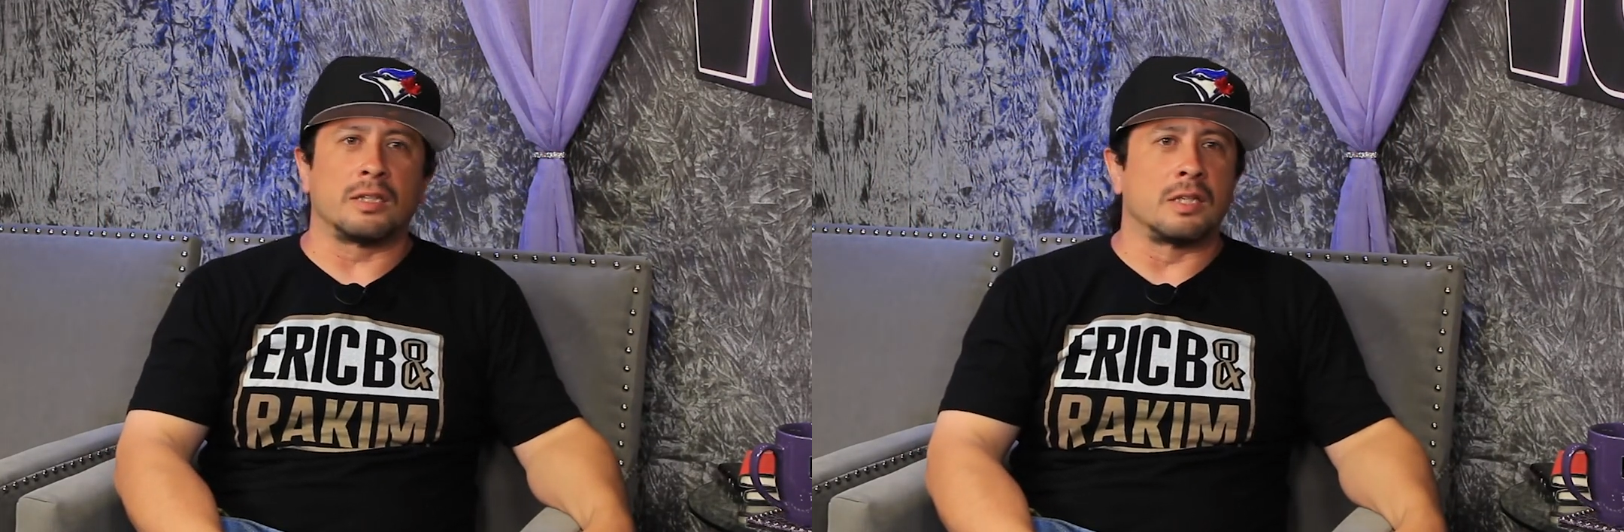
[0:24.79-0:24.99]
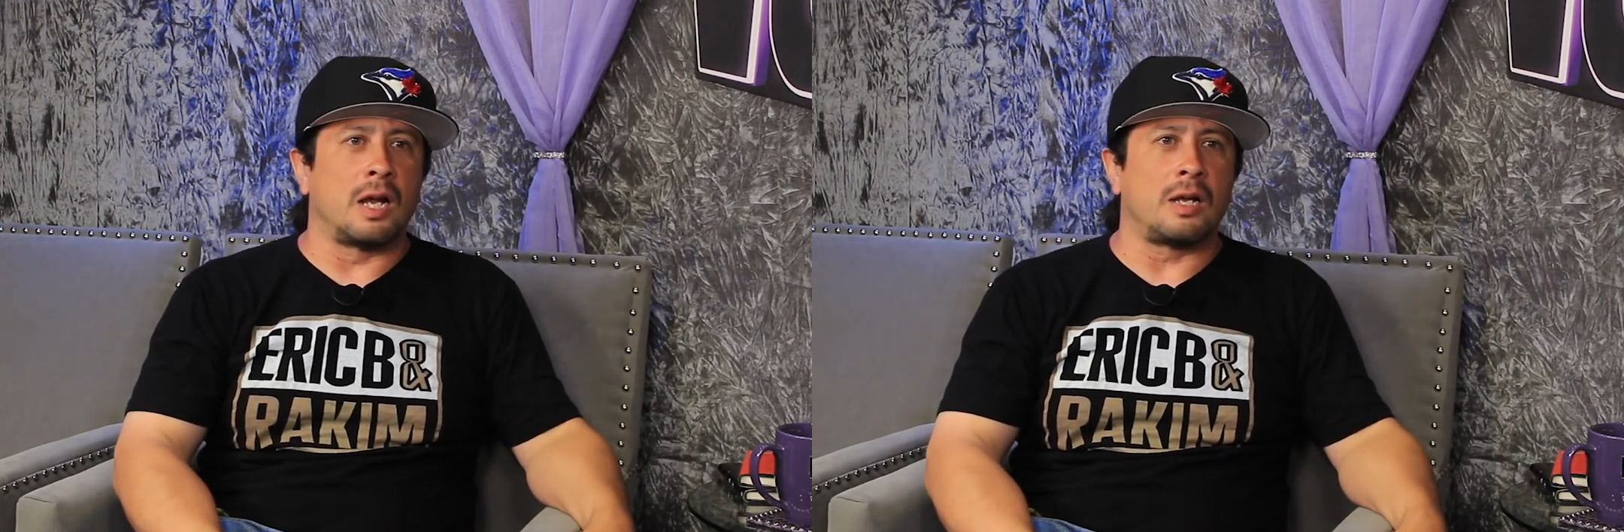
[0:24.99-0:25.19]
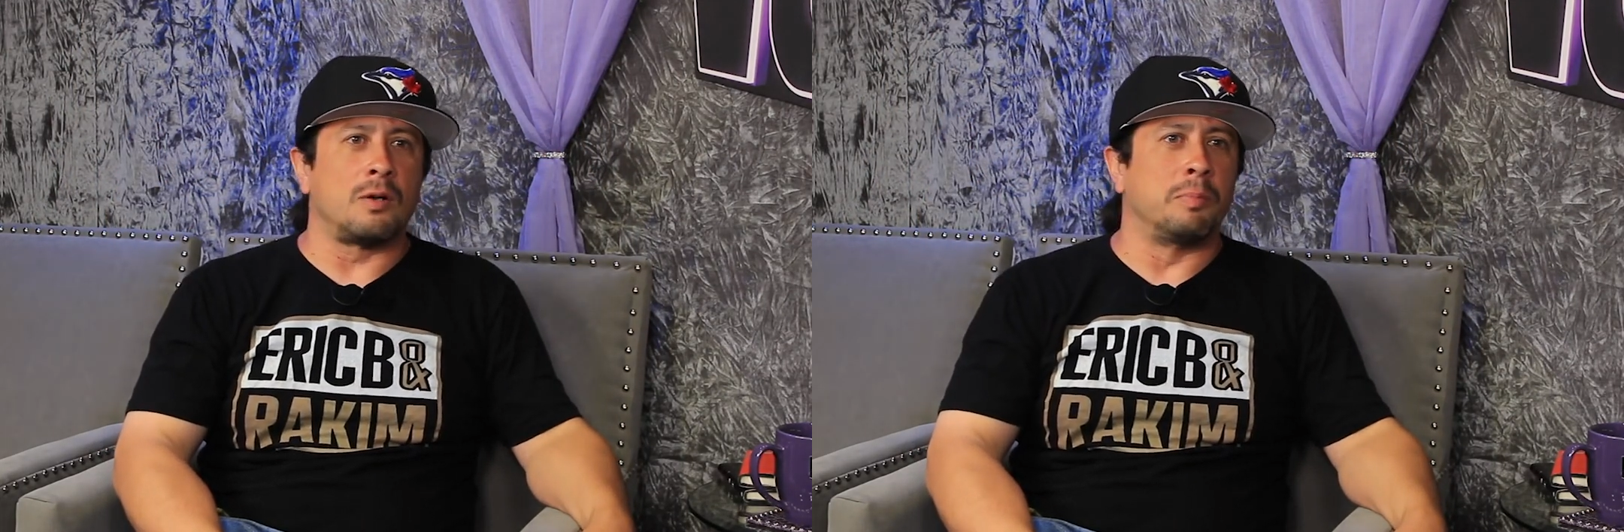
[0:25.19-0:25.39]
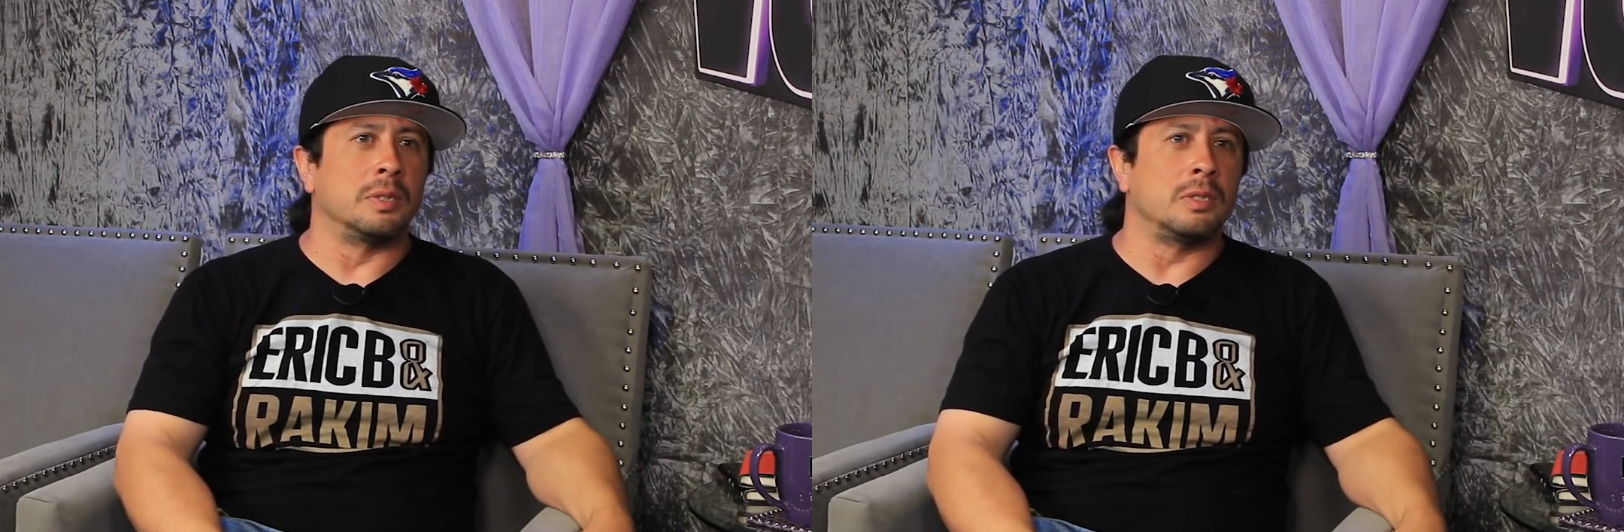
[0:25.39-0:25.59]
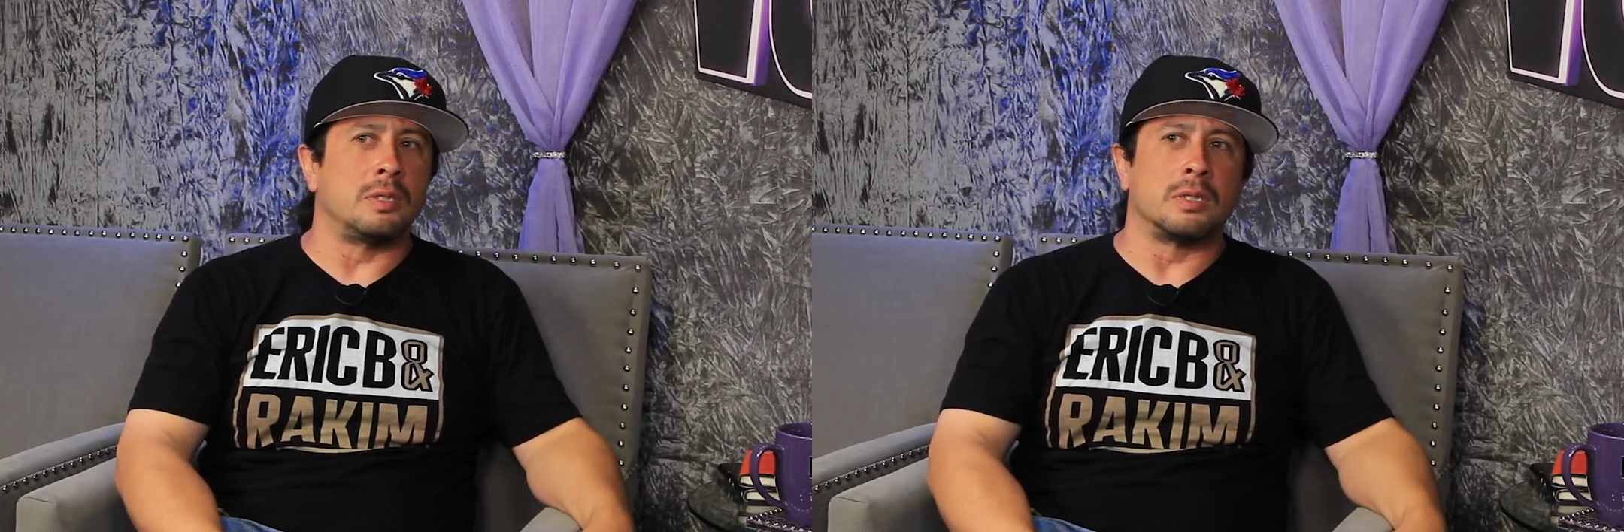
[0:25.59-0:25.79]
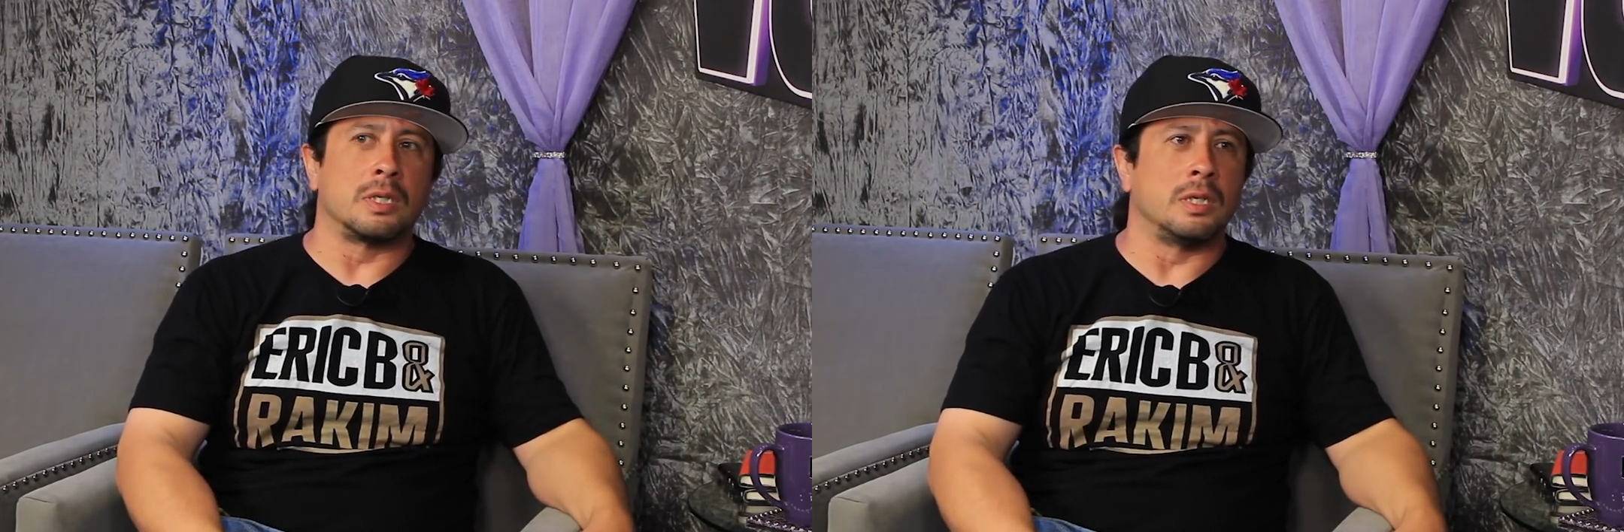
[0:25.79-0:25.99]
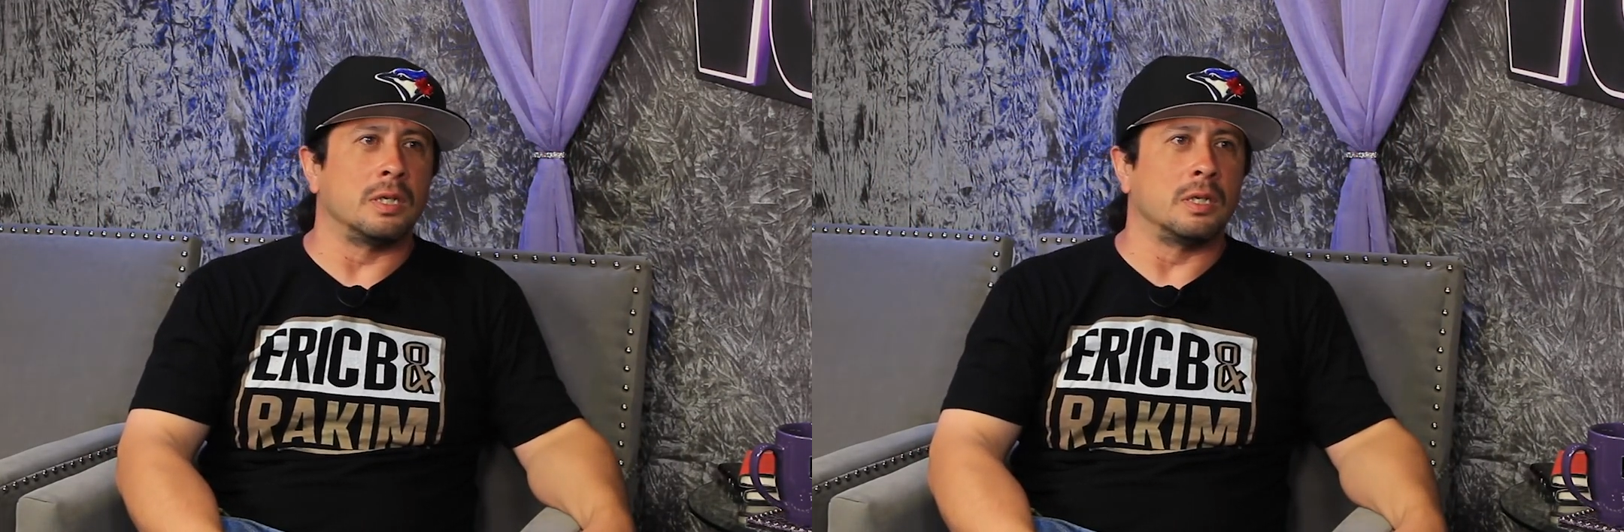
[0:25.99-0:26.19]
out that I don't belong here.